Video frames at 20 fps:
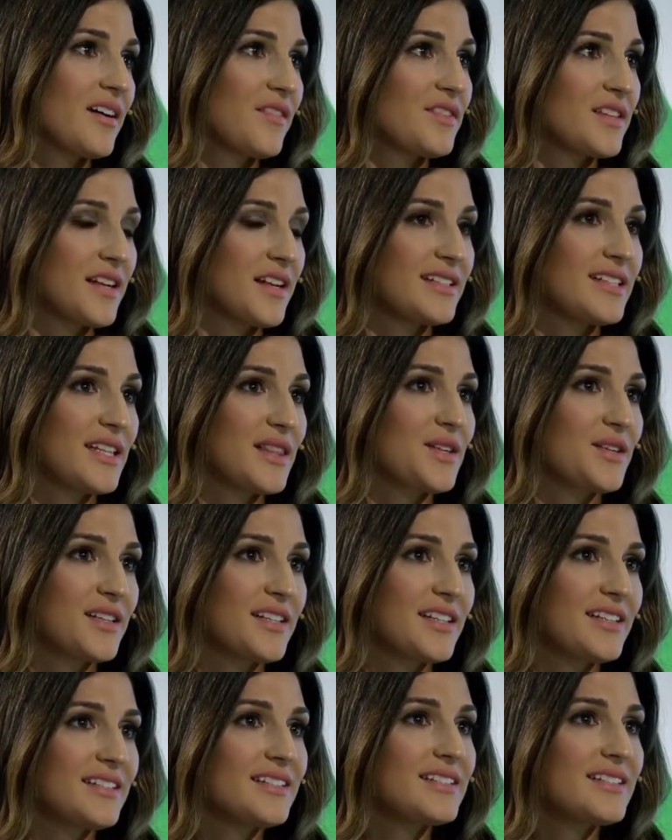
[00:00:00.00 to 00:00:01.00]
yeah. the
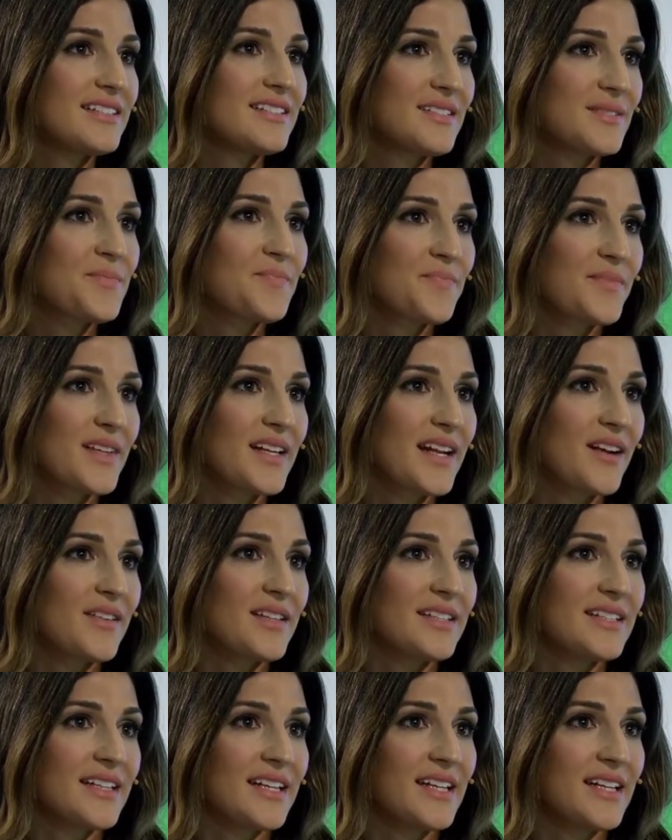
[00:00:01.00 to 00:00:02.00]
1930s. I mean, because
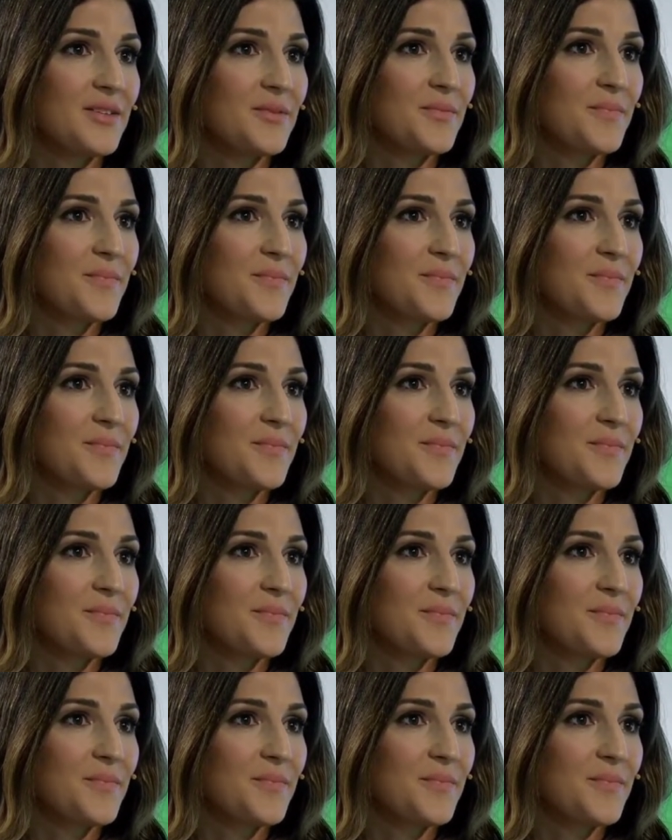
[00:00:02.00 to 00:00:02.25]
obviously,